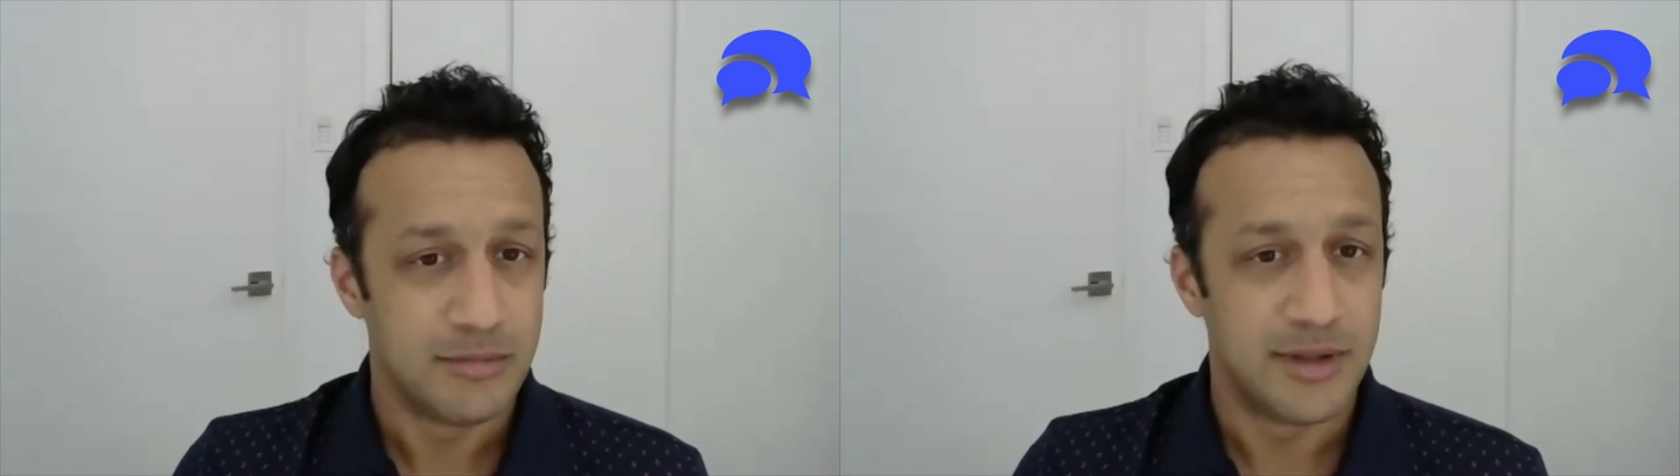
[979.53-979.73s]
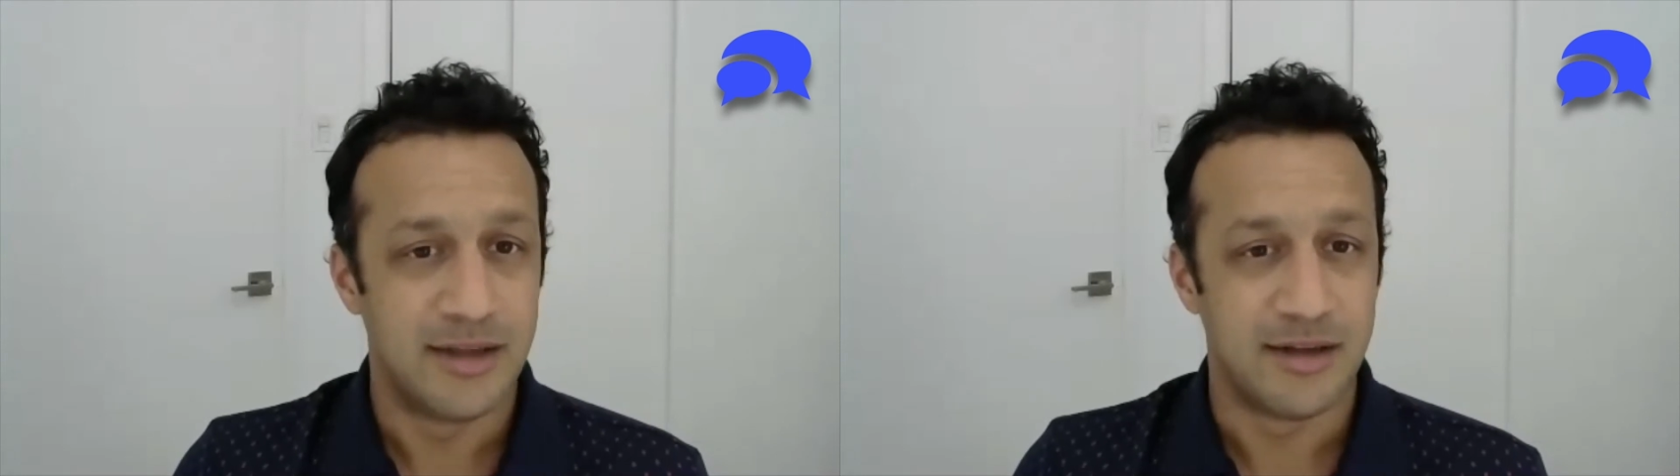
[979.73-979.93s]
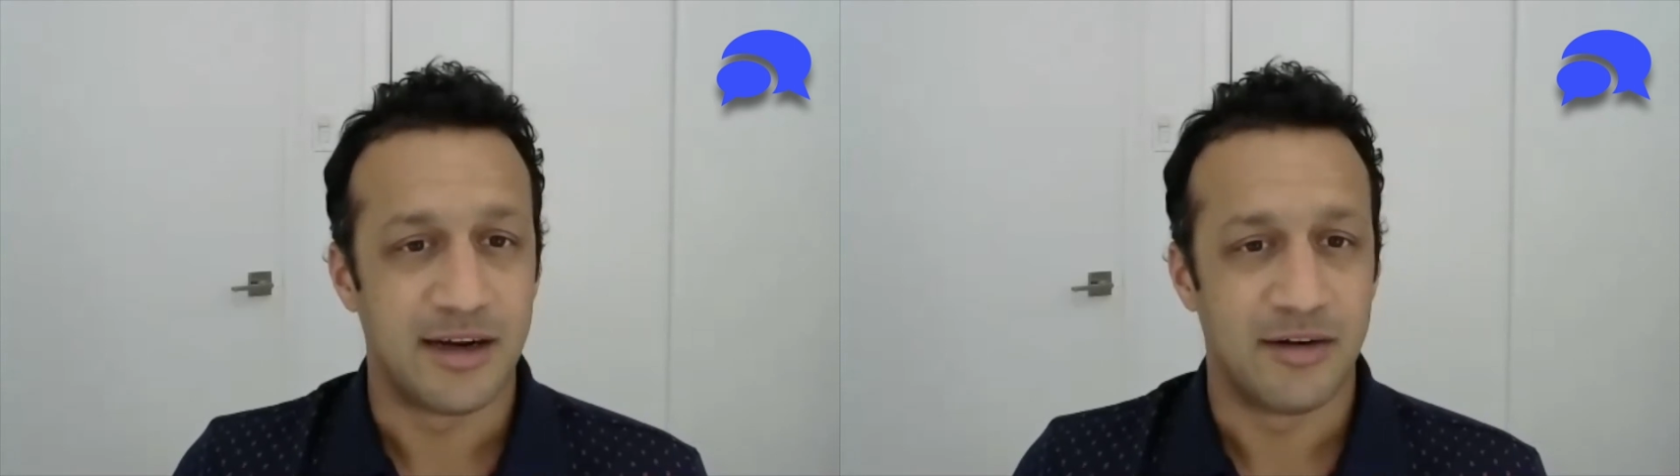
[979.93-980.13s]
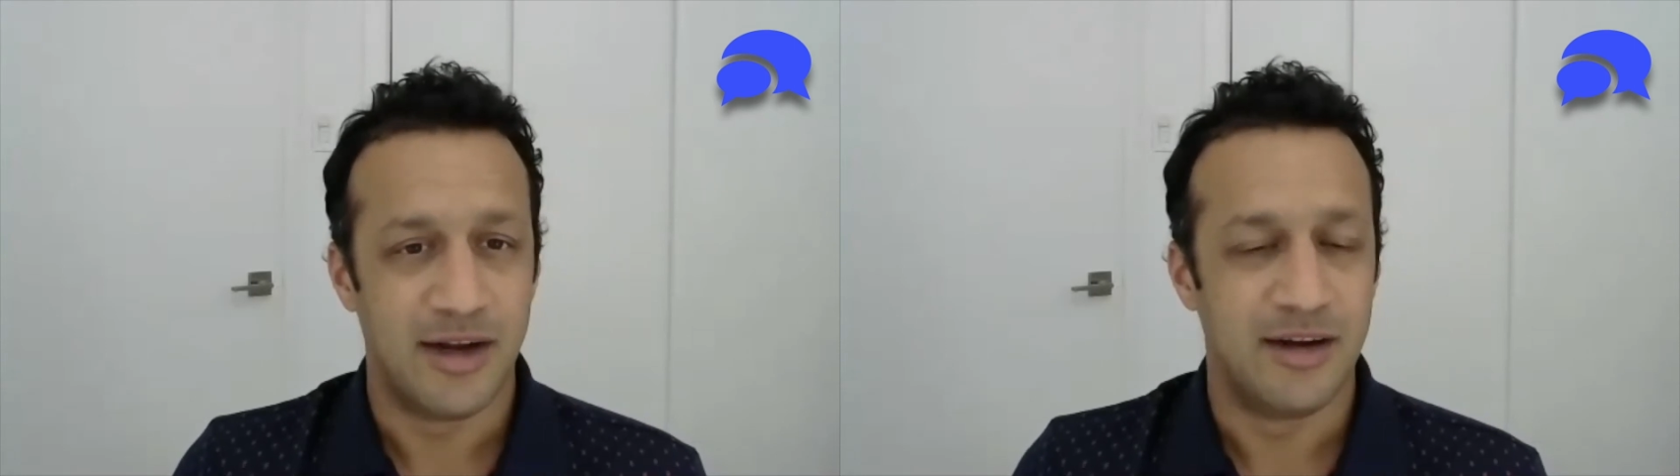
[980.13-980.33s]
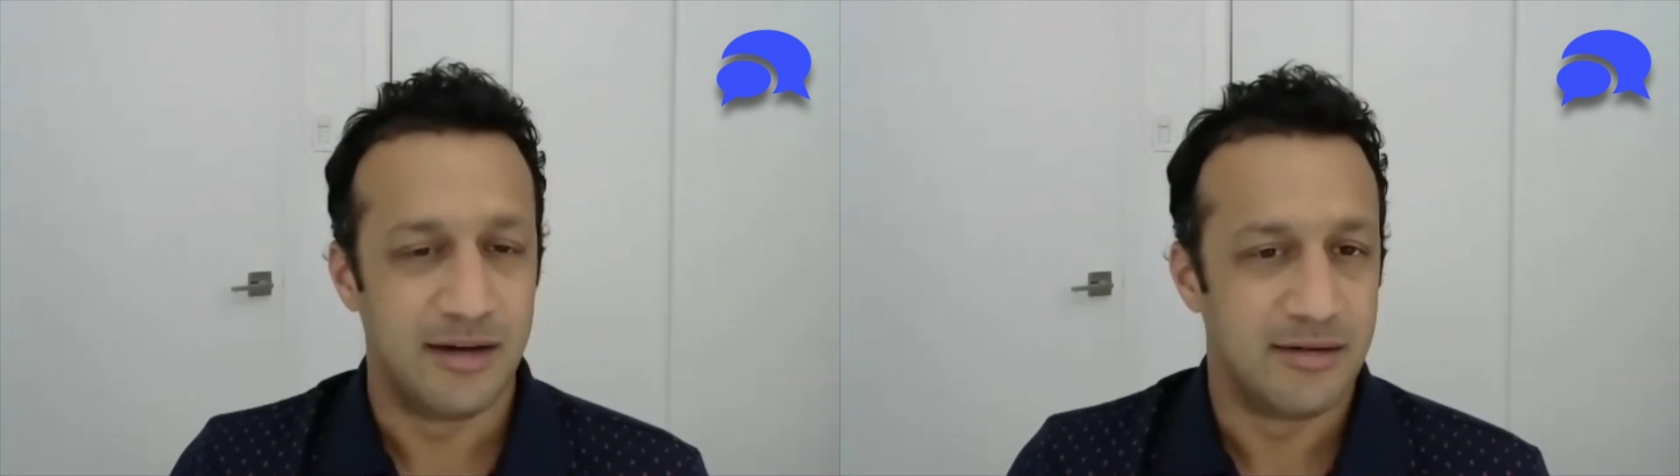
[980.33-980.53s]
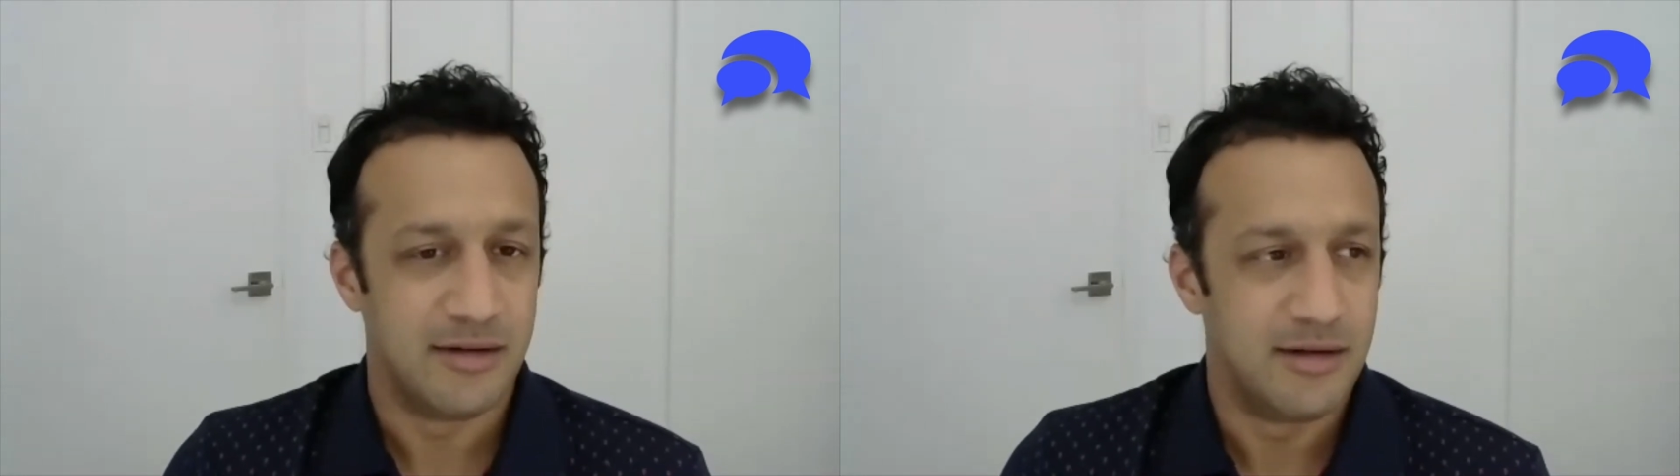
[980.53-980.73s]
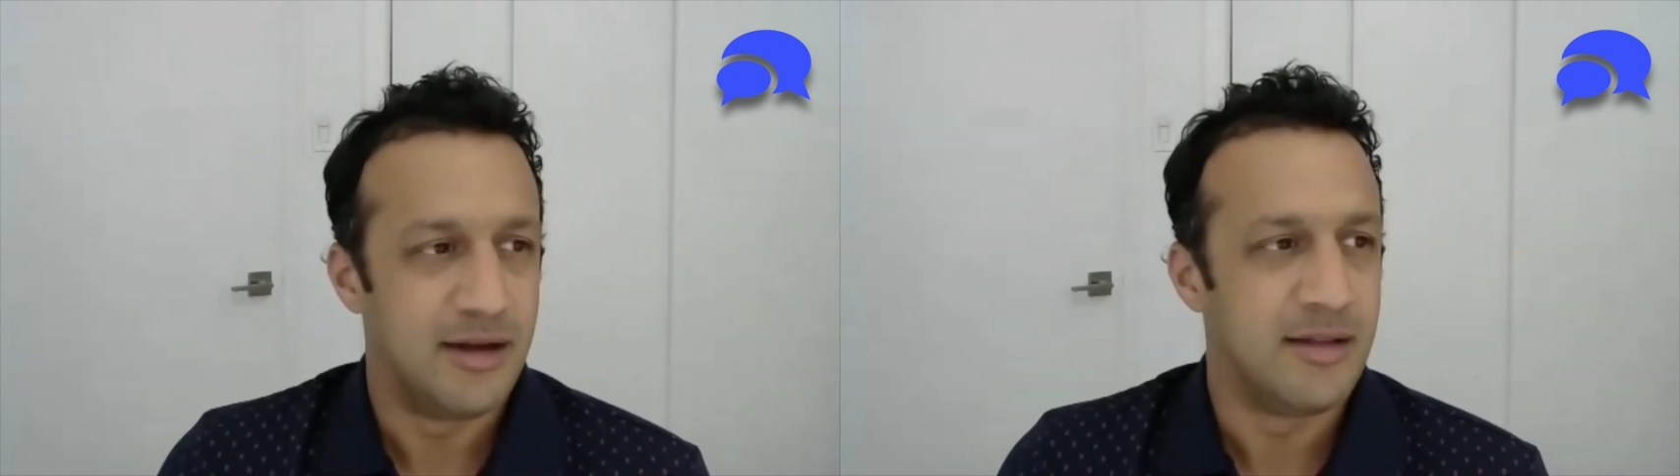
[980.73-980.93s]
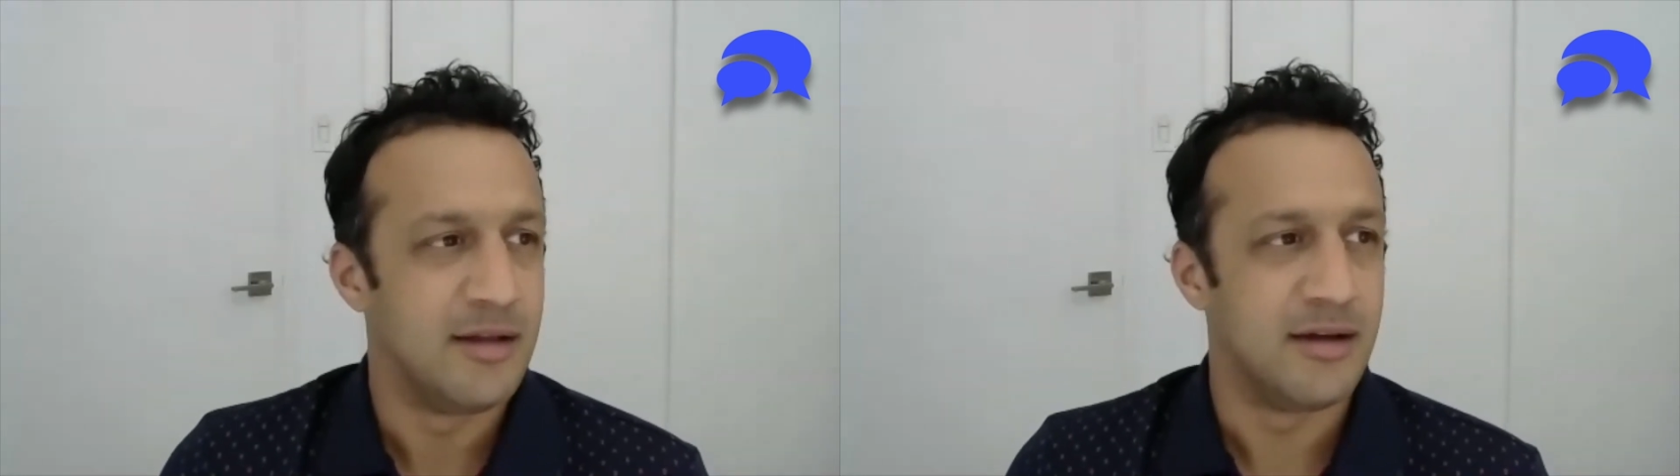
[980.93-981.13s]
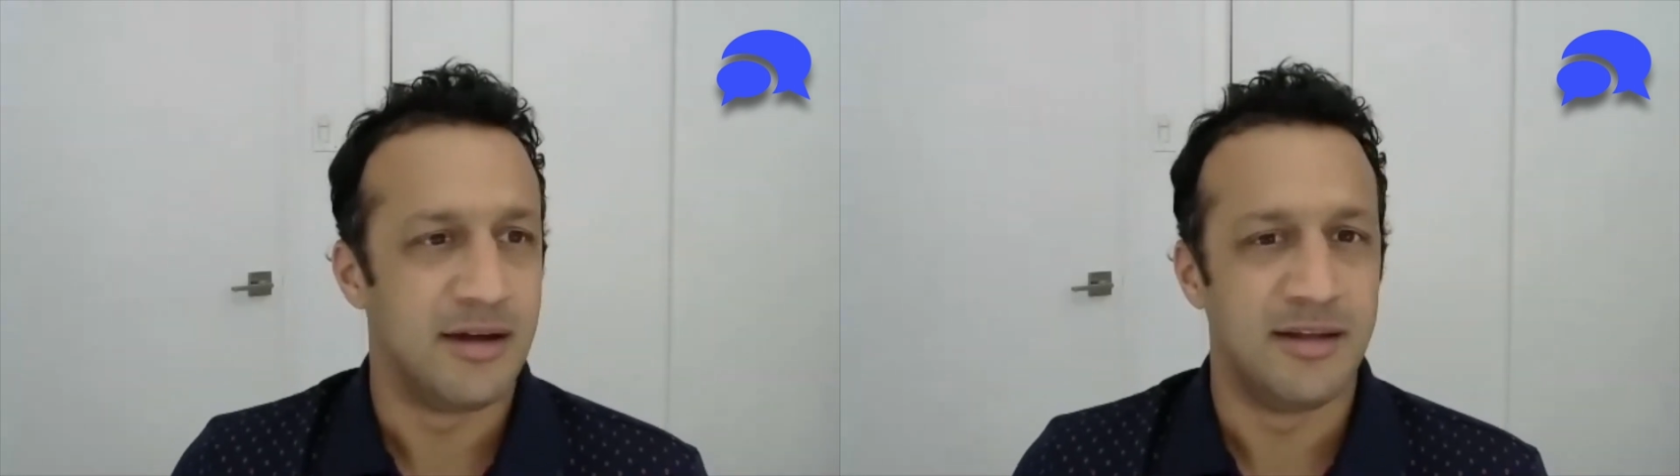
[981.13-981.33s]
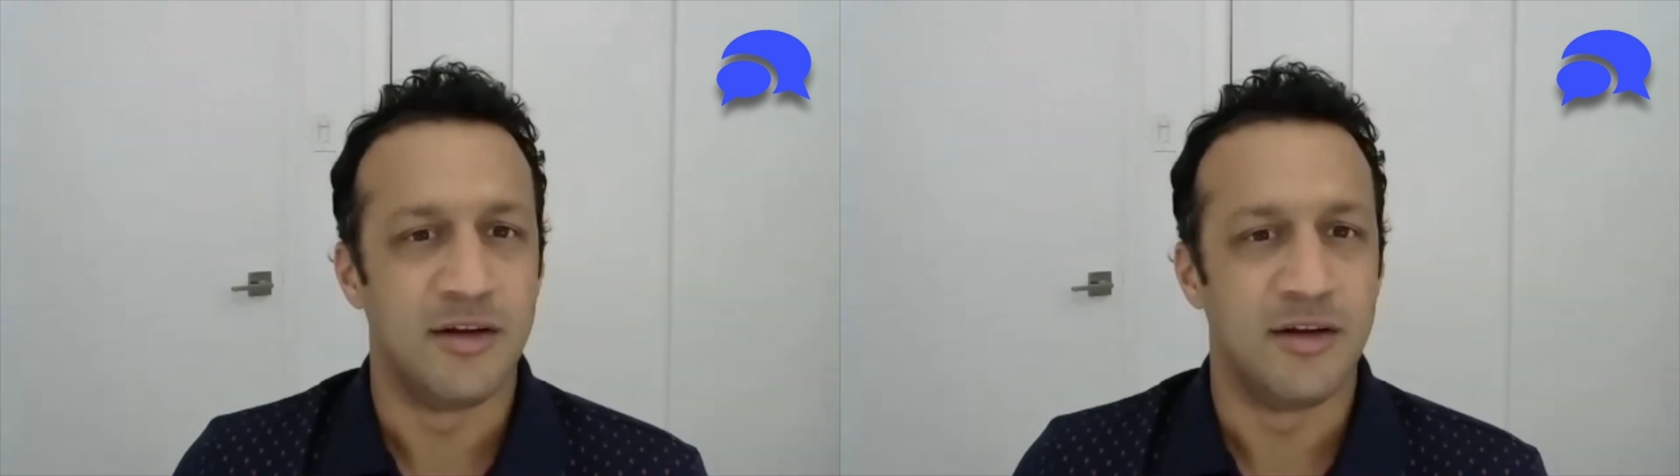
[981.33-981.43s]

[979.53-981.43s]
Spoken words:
in the